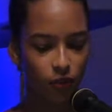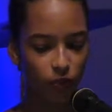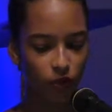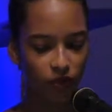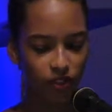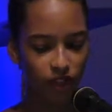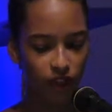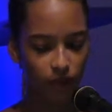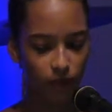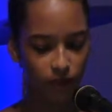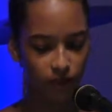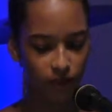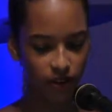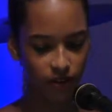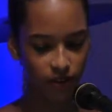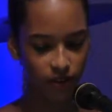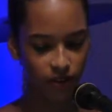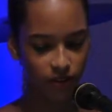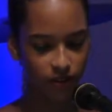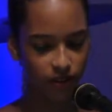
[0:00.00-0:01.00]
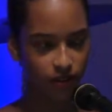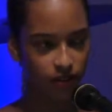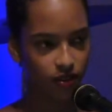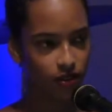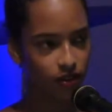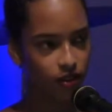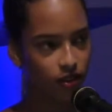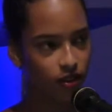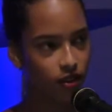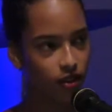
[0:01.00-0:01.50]
will not burn.
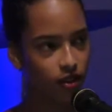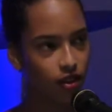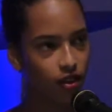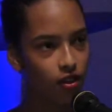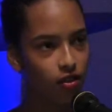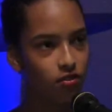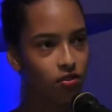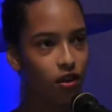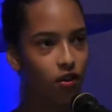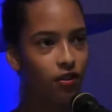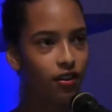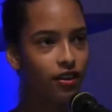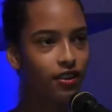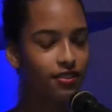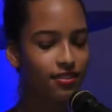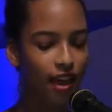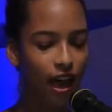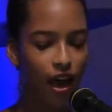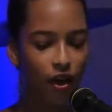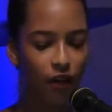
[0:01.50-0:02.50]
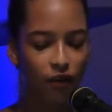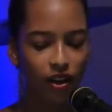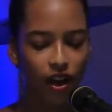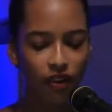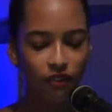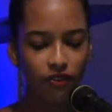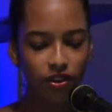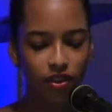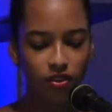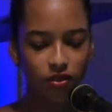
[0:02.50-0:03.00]
Notice how
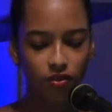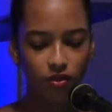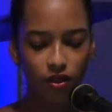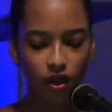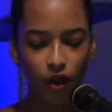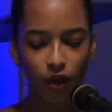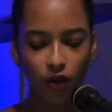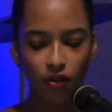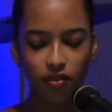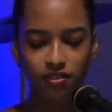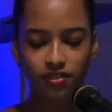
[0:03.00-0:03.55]
wherever you go,